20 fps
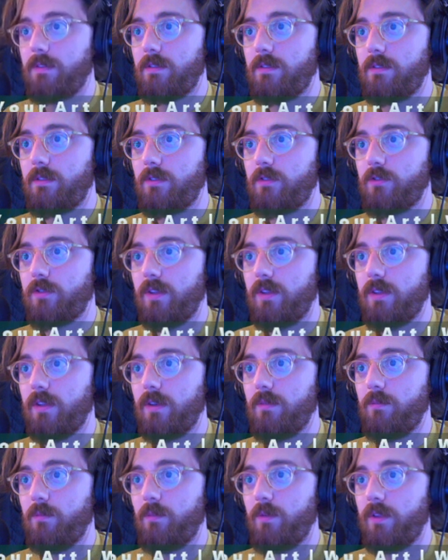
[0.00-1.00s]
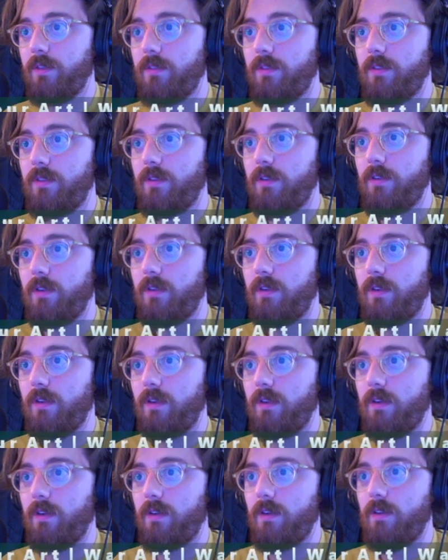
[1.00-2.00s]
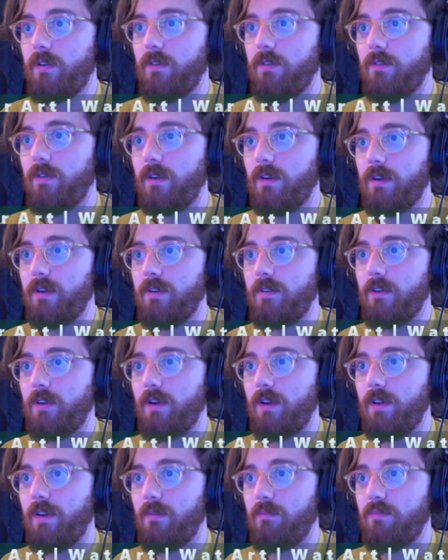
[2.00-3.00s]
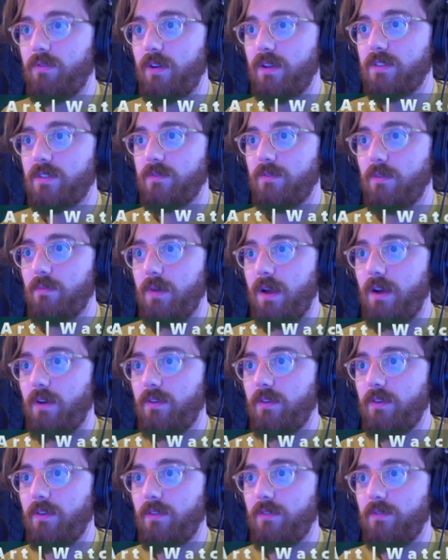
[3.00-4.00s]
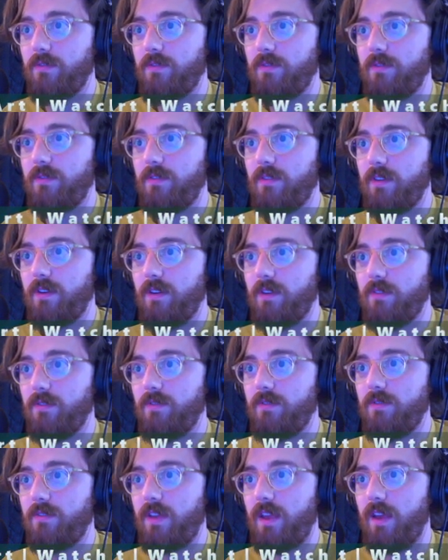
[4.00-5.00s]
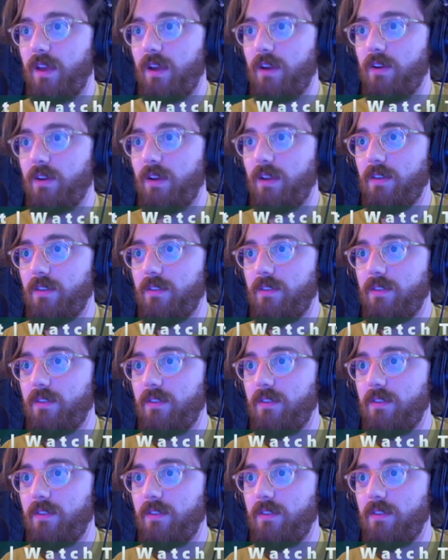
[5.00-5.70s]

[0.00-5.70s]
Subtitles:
treat them with an impressive amount of care and